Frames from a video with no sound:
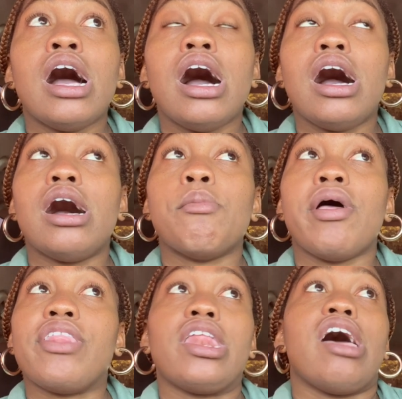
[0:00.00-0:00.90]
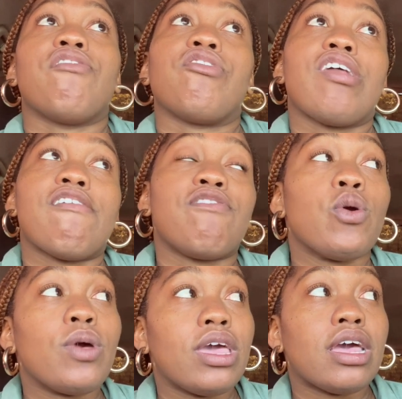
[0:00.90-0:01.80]
and then after that
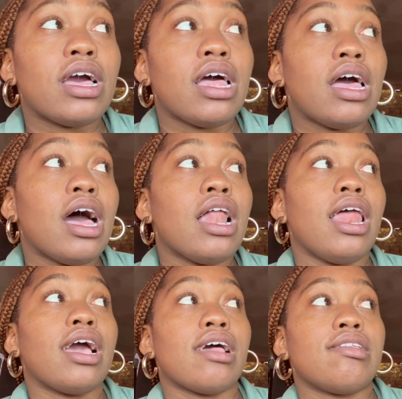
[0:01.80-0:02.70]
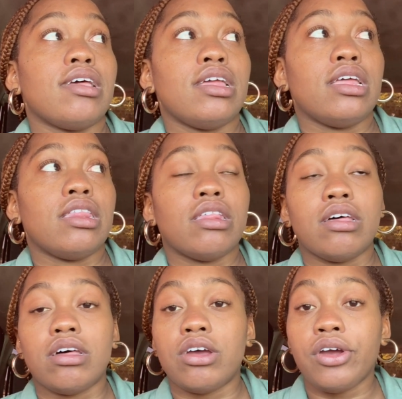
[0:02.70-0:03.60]
viewing, like I said in
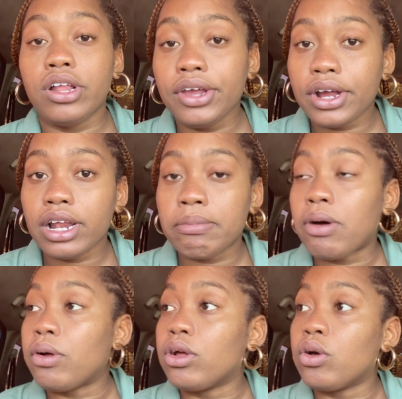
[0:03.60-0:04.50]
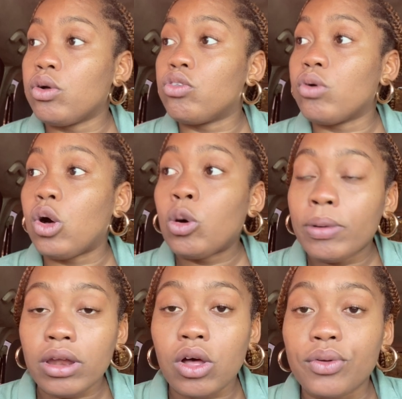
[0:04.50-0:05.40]
the earlier clip, I want to go to an
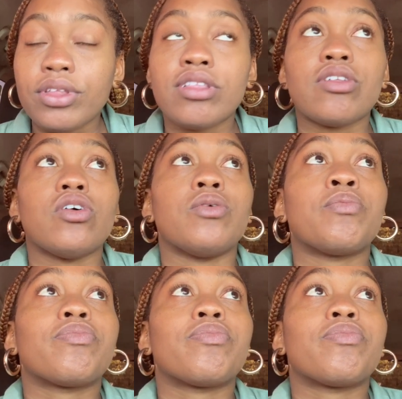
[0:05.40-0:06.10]
open house. So